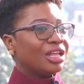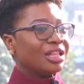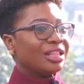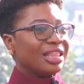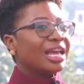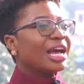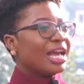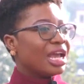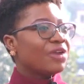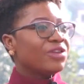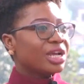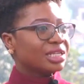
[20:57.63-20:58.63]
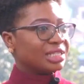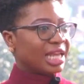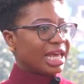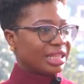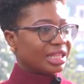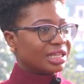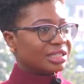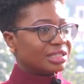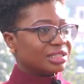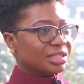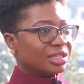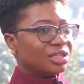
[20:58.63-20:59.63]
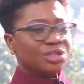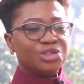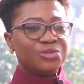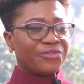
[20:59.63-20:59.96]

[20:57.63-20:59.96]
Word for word: There are areas like this. You